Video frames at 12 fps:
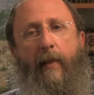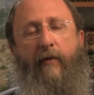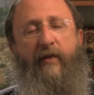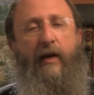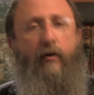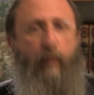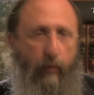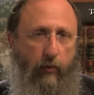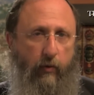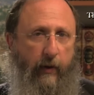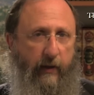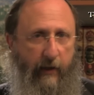
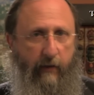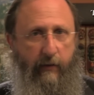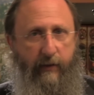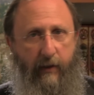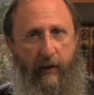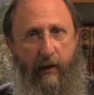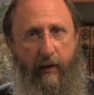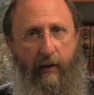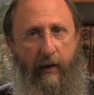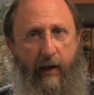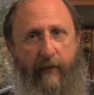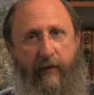Yaturu et Eretz Canaan,
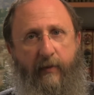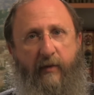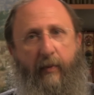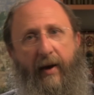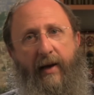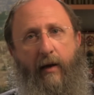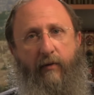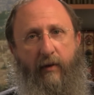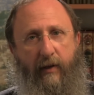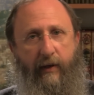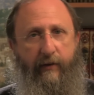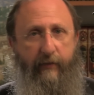and have them spy out the
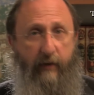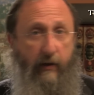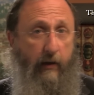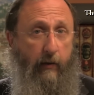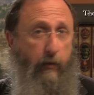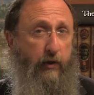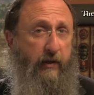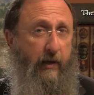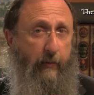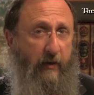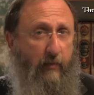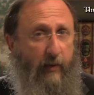land of Canaan, which, as
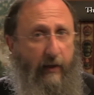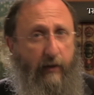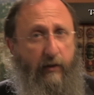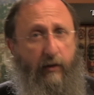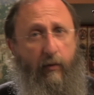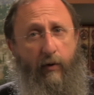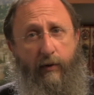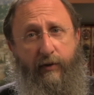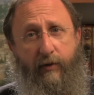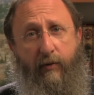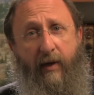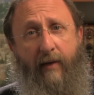I'm explaining to you,
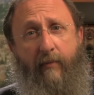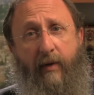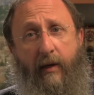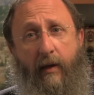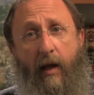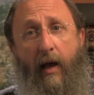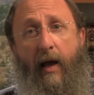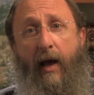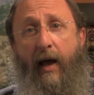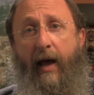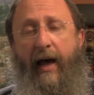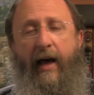also can mean
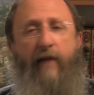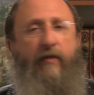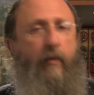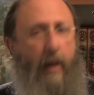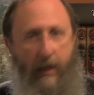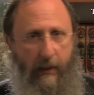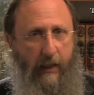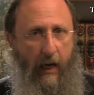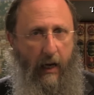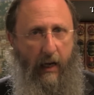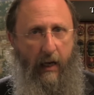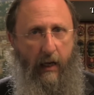have them
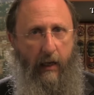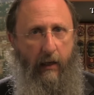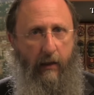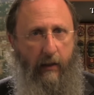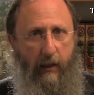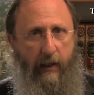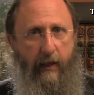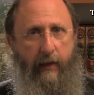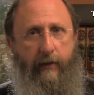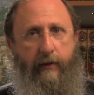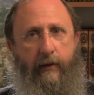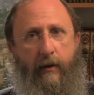untie the
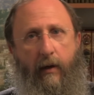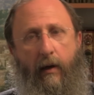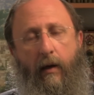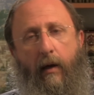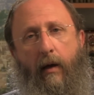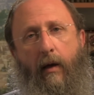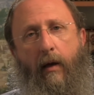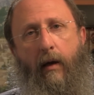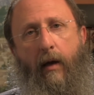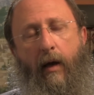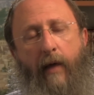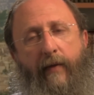land.
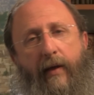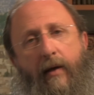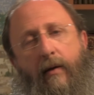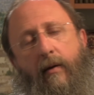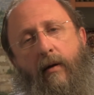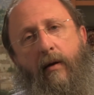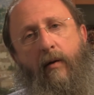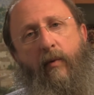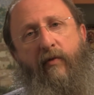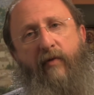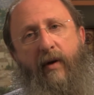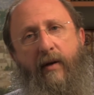And then
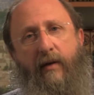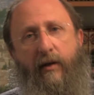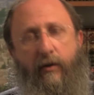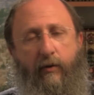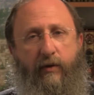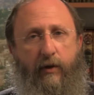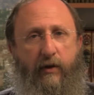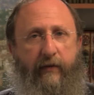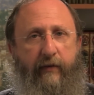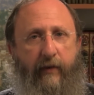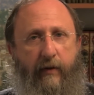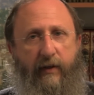we find a usage of
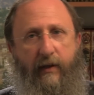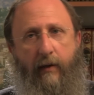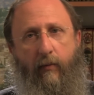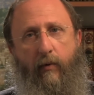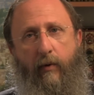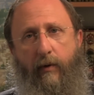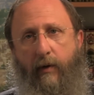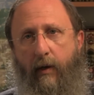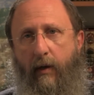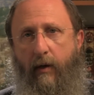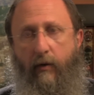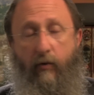the very same word
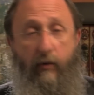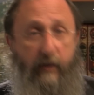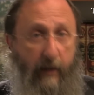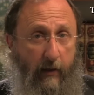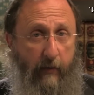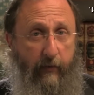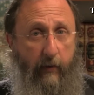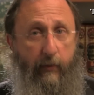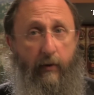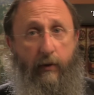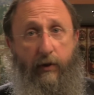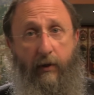towards the end of our
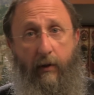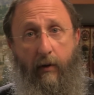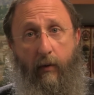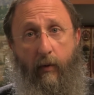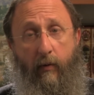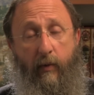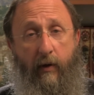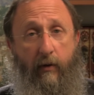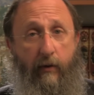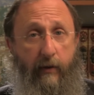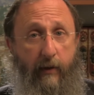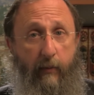parsha when we are
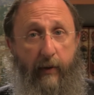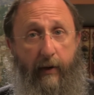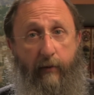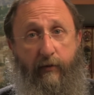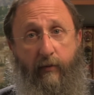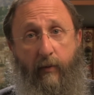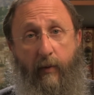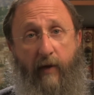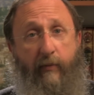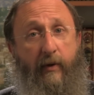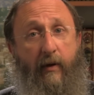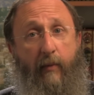learning about, when we
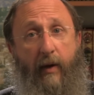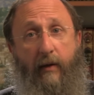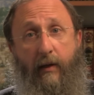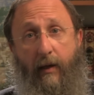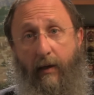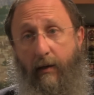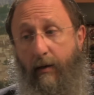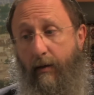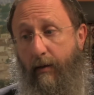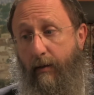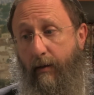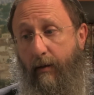have been commanded in,
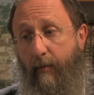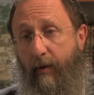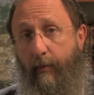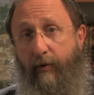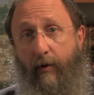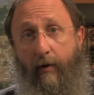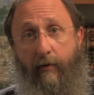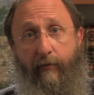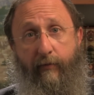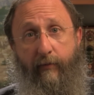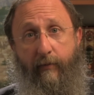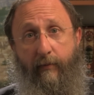the commandment
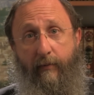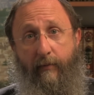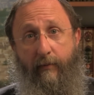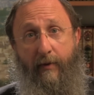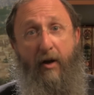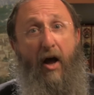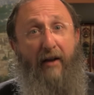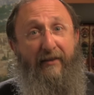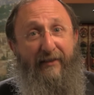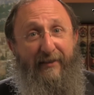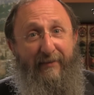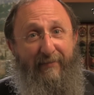of
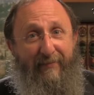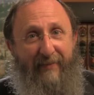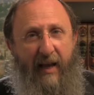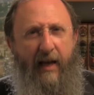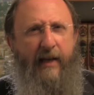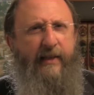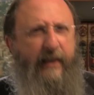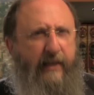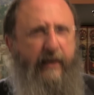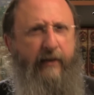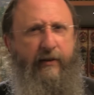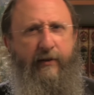knots,
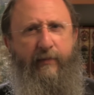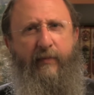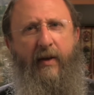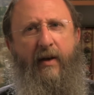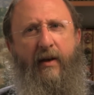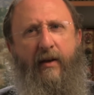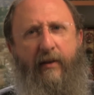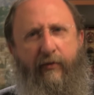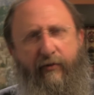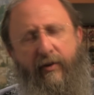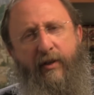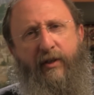tzitzit, the
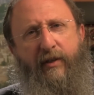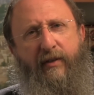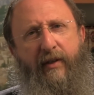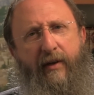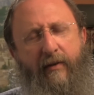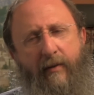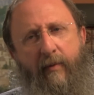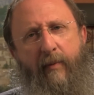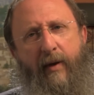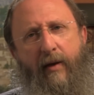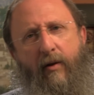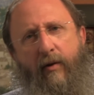fringes that are to be
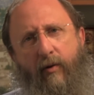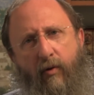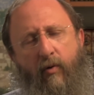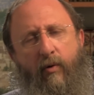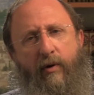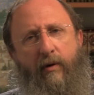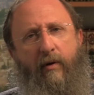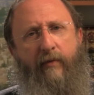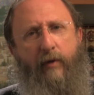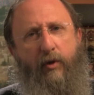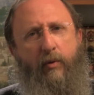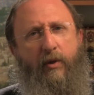made on the corner
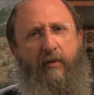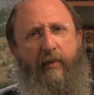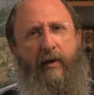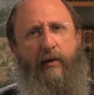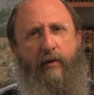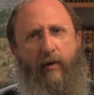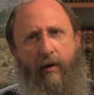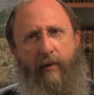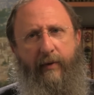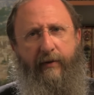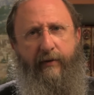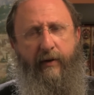of a Jewish male's
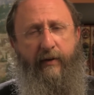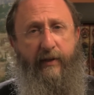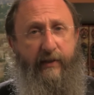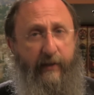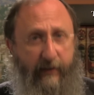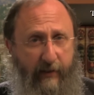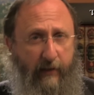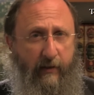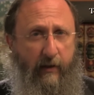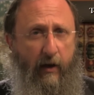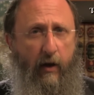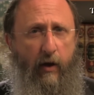garment, the
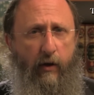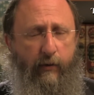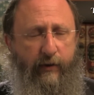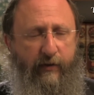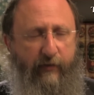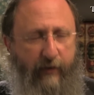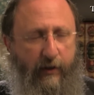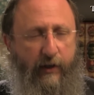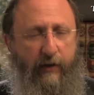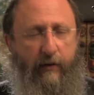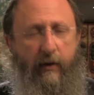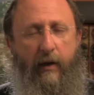tzitzit, which
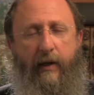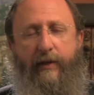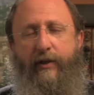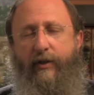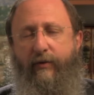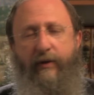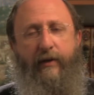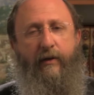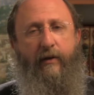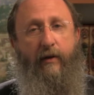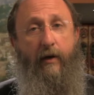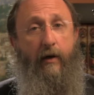feature a
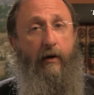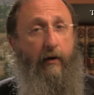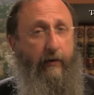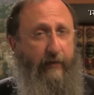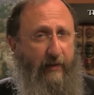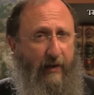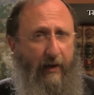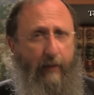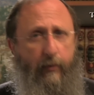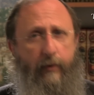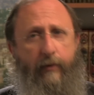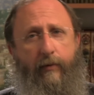string of sky
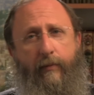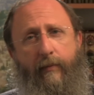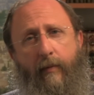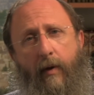blue.